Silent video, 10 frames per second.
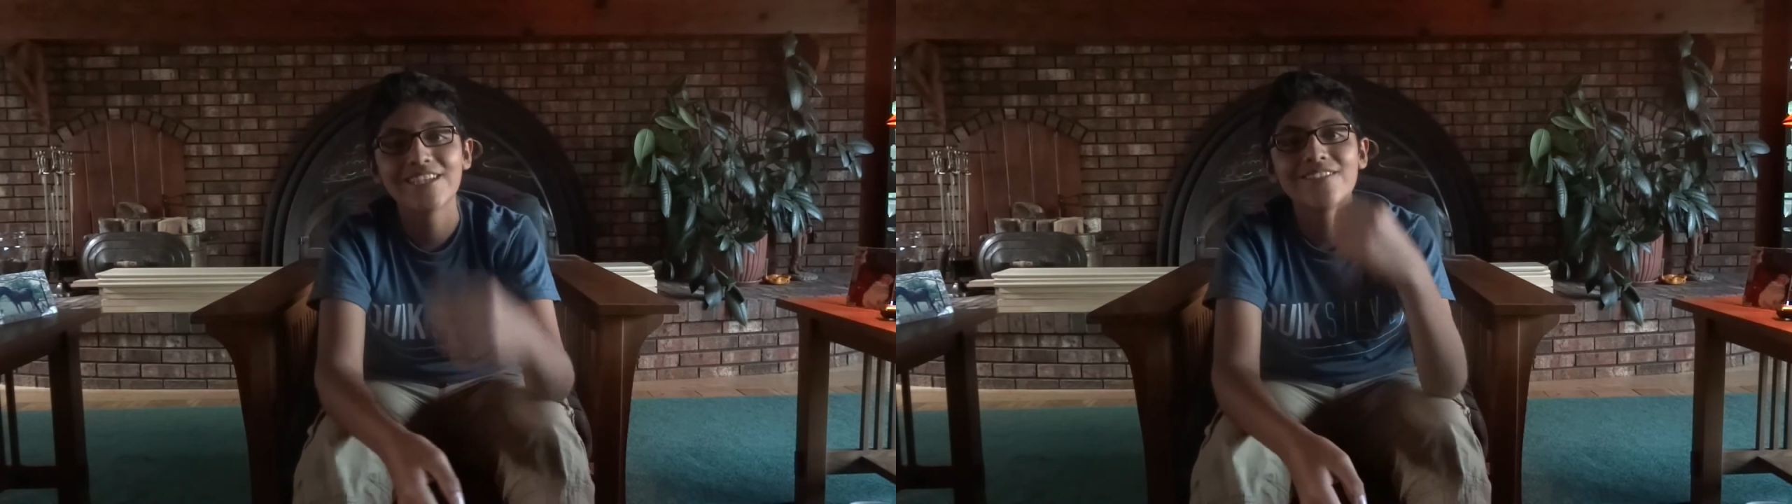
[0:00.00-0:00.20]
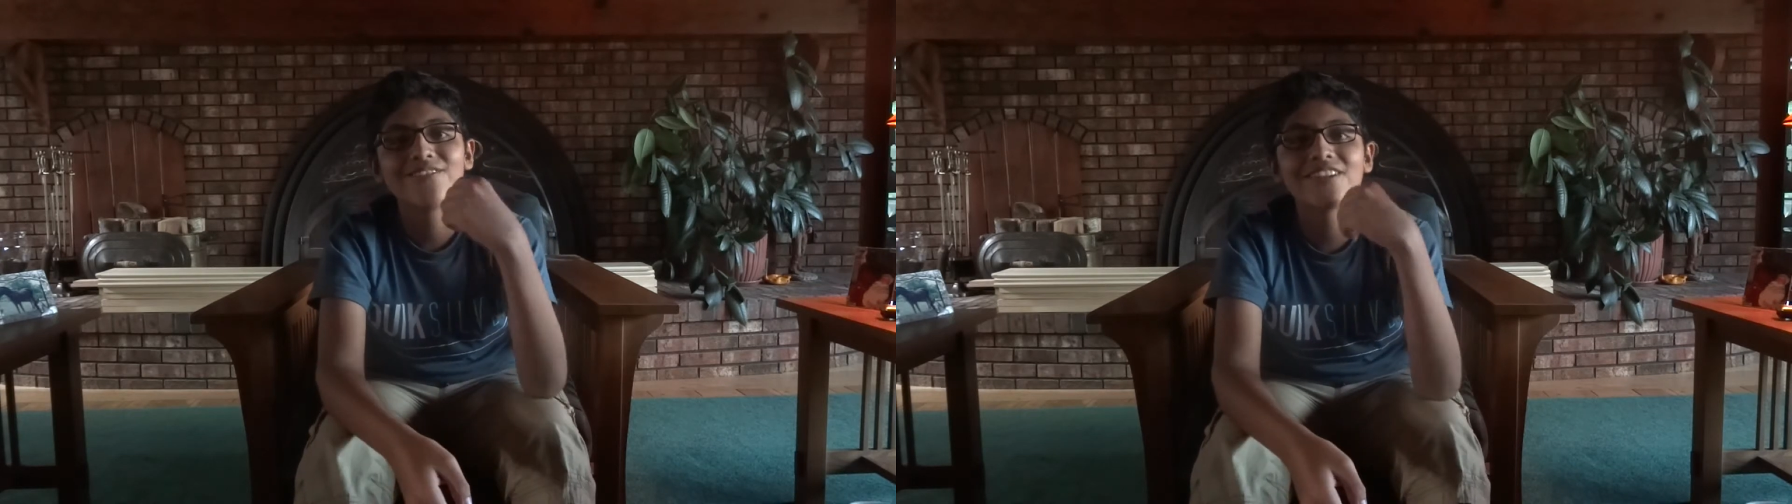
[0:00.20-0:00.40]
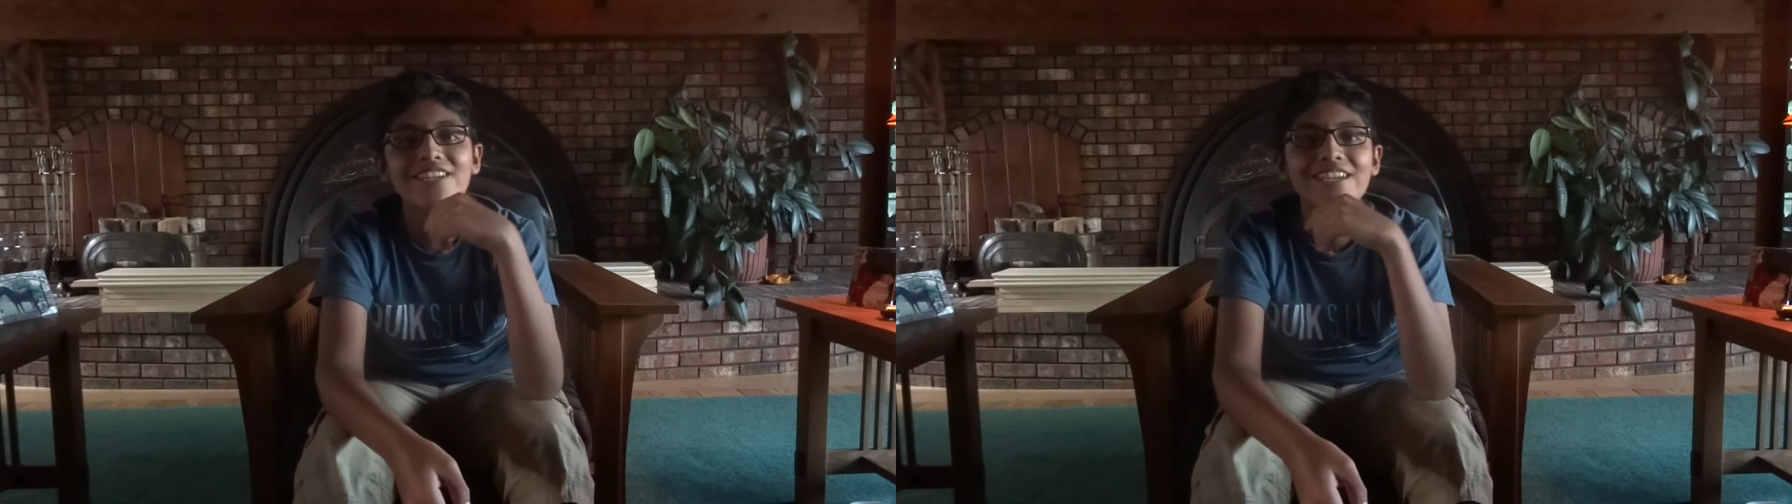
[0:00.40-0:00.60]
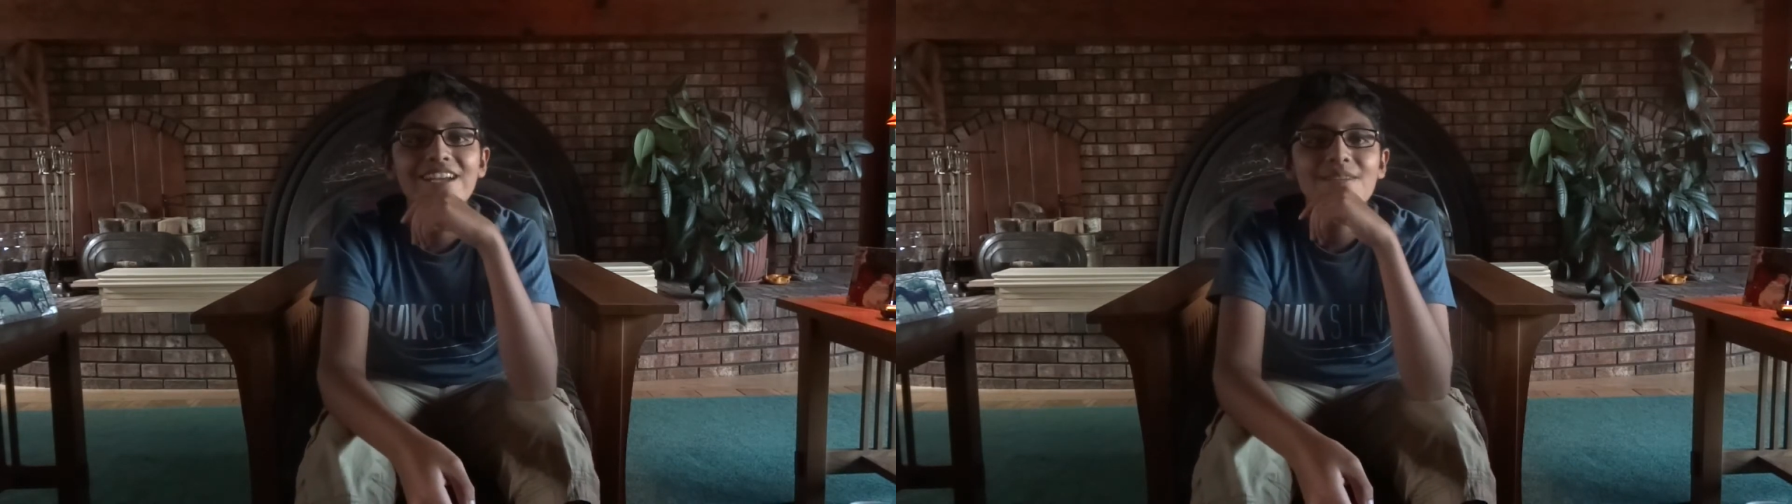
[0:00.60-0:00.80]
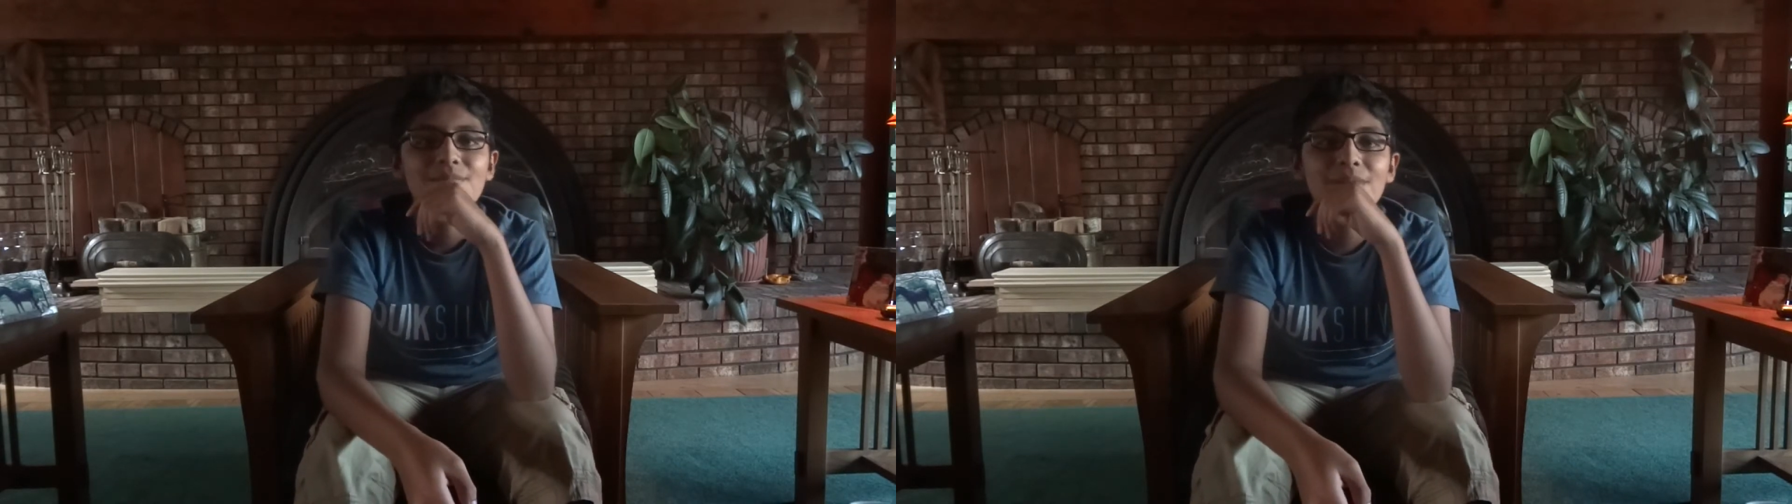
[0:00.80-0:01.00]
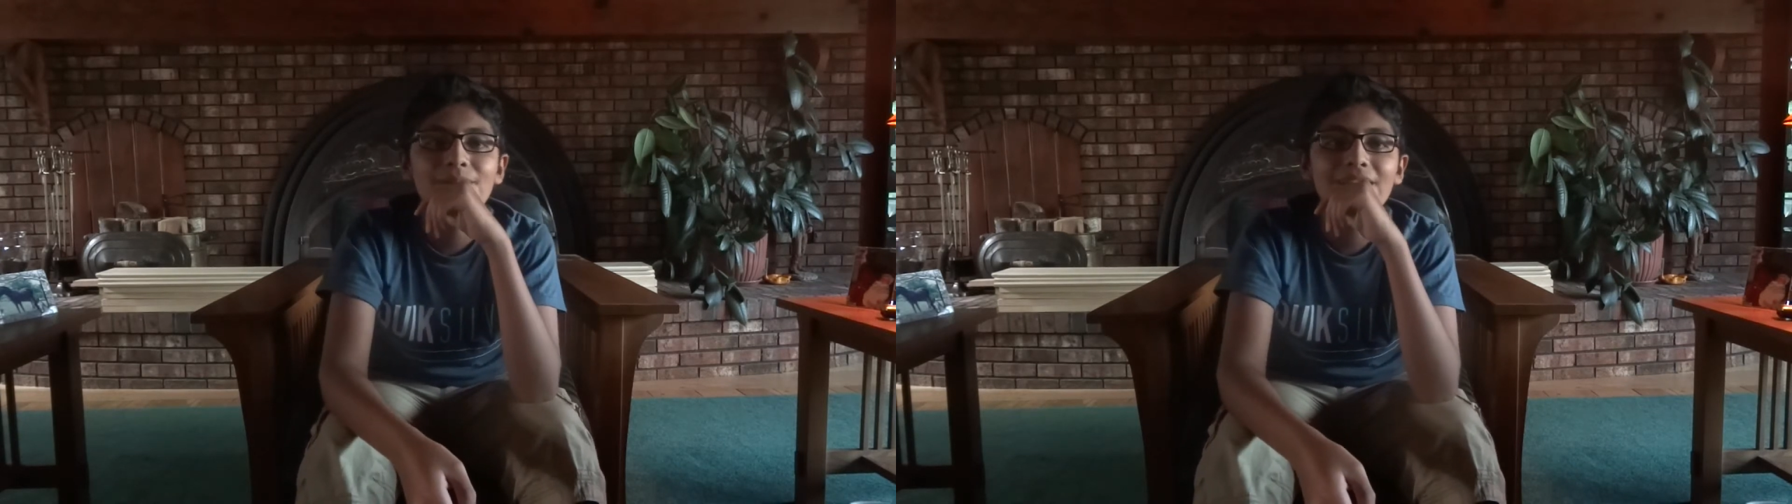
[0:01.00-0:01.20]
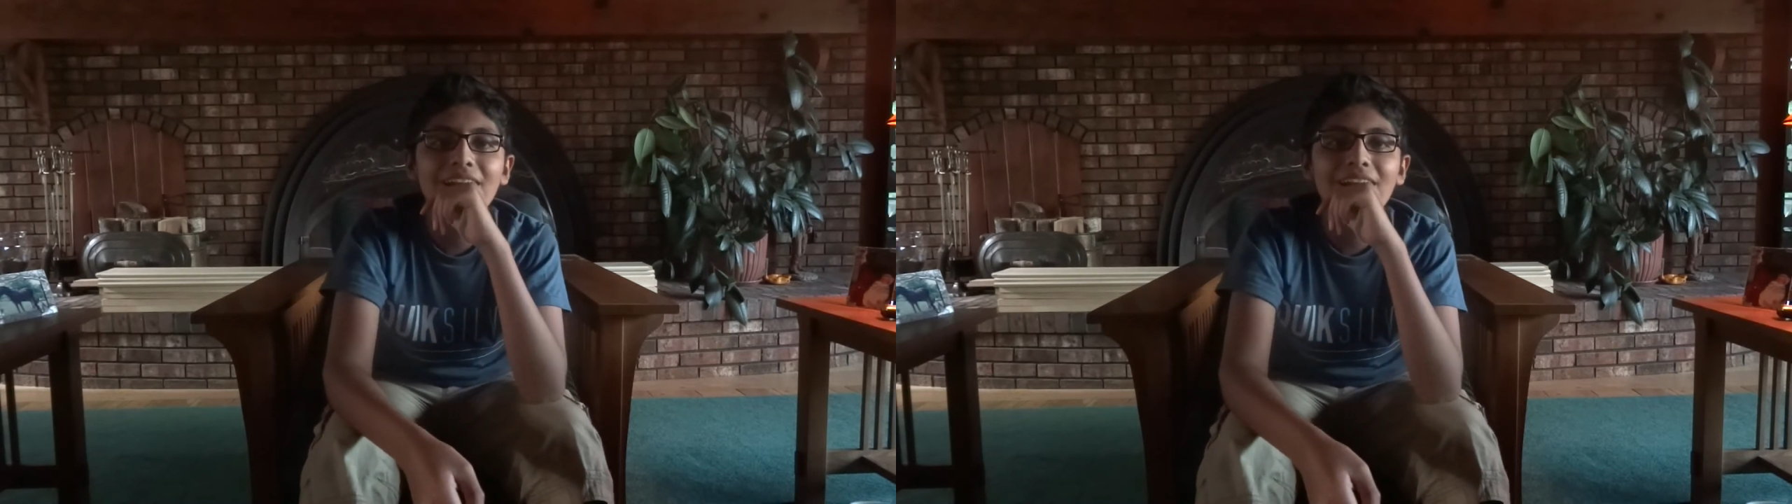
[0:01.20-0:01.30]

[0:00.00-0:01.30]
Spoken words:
Funny, maybe